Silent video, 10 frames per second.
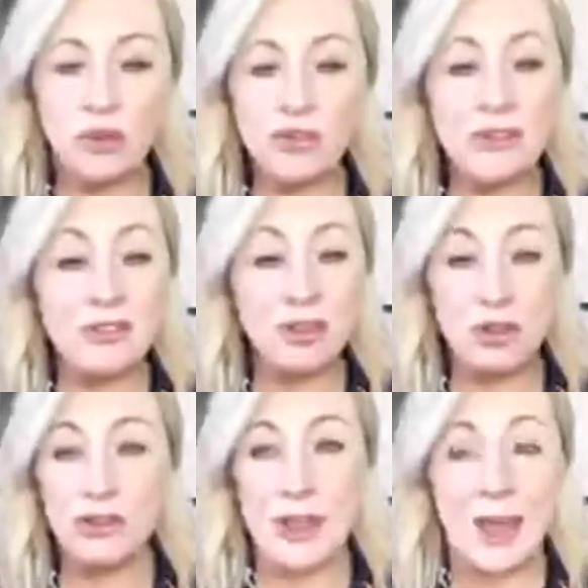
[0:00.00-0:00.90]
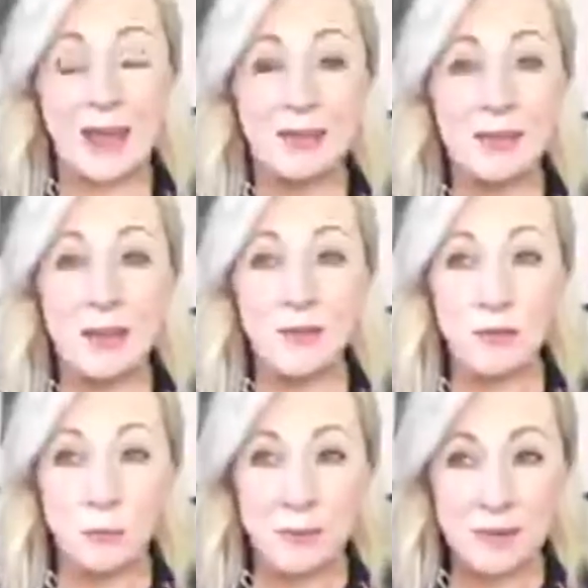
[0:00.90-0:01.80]
Just, it's 2 seconds
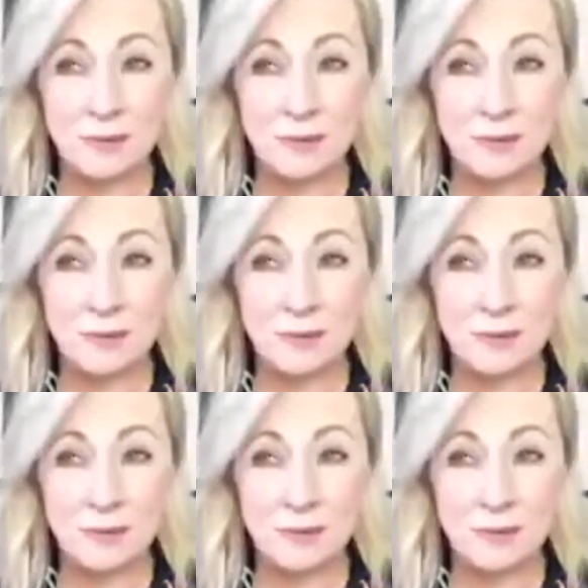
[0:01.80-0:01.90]
for me,